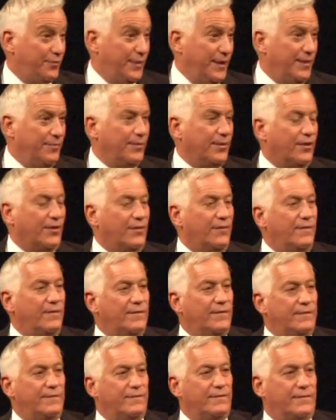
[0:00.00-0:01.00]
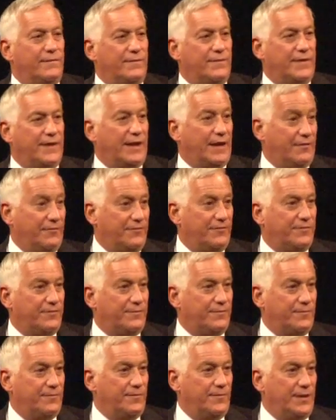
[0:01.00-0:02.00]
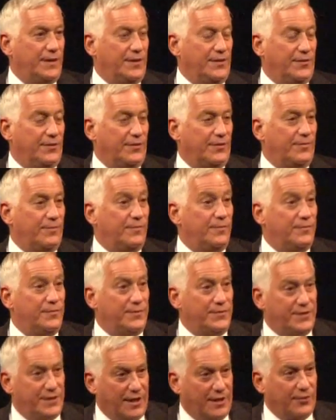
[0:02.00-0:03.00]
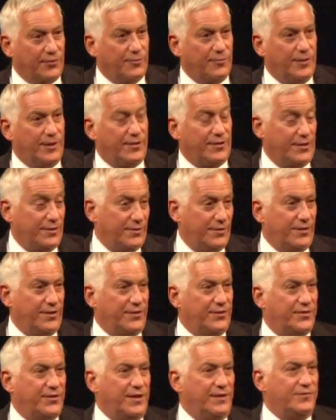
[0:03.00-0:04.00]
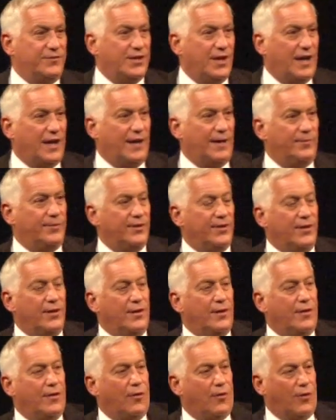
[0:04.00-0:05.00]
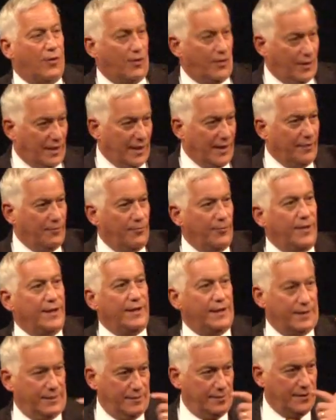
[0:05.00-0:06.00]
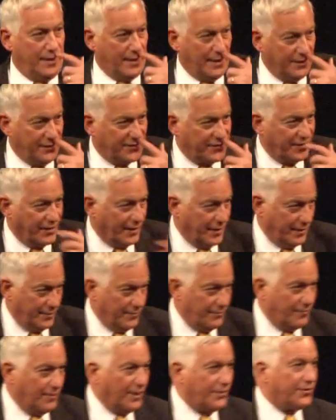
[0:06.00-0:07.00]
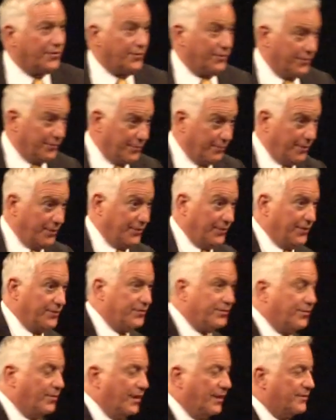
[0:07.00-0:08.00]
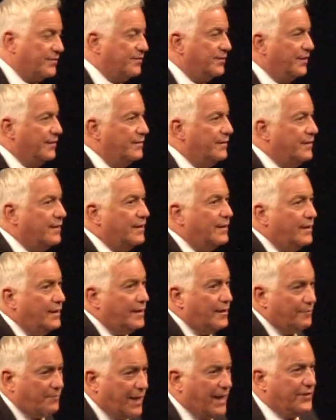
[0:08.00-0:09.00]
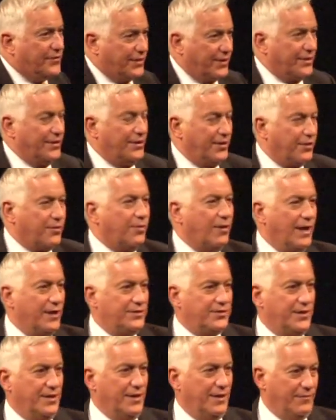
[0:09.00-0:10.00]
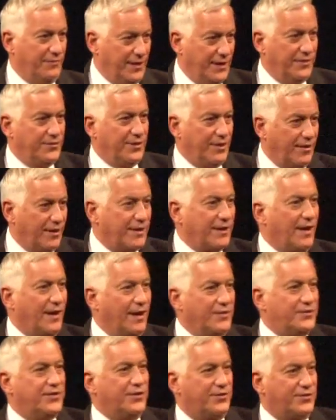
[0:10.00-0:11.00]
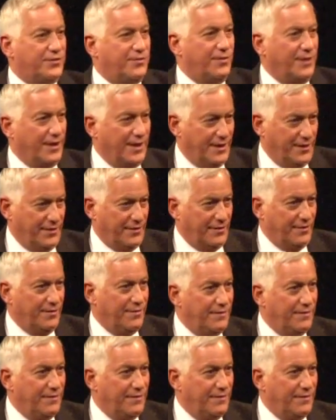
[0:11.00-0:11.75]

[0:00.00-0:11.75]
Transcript: people that I've either dealt with, including Steve Jobs, or I read. Einstein wrestles with this question. Basically the question of, is there a conscious creator?